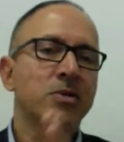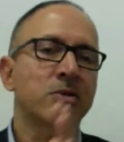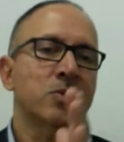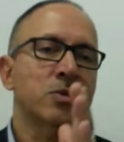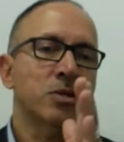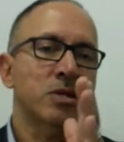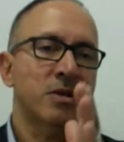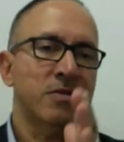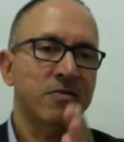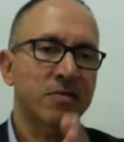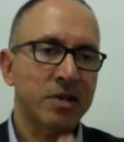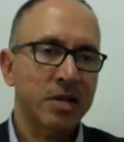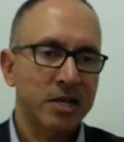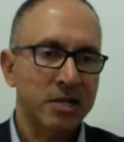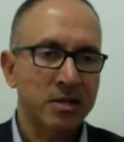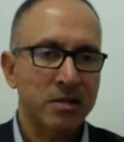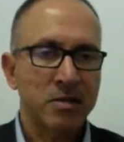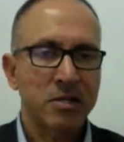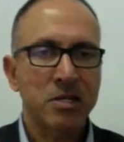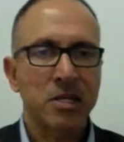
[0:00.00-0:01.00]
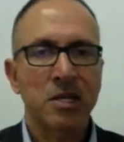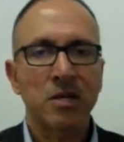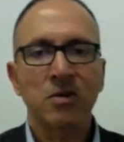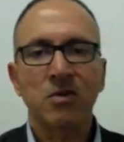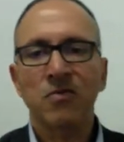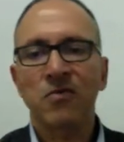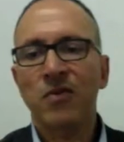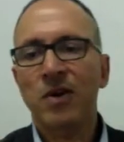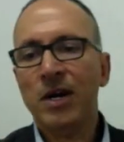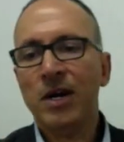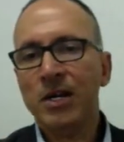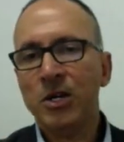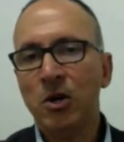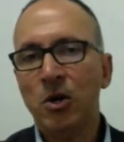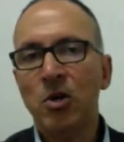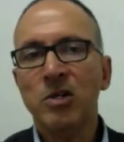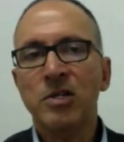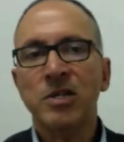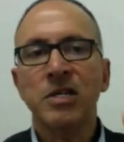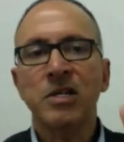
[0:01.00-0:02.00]
So they've started to find
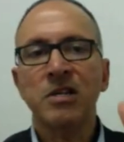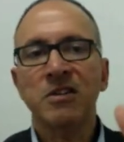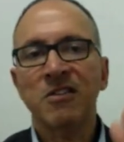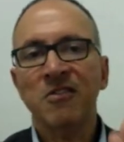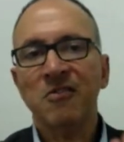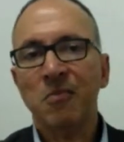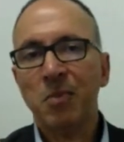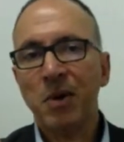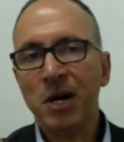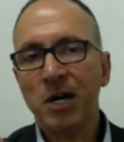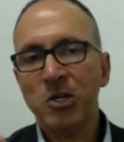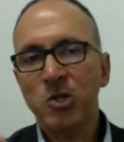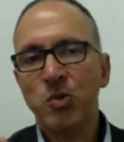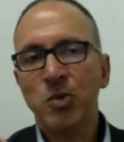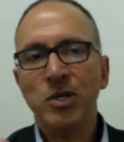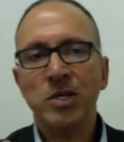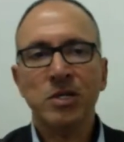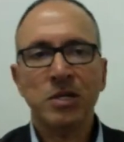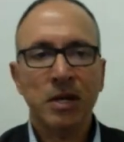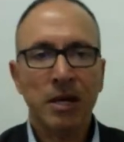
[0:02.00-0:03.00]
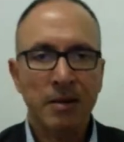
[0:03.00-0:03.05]
alternative pathways.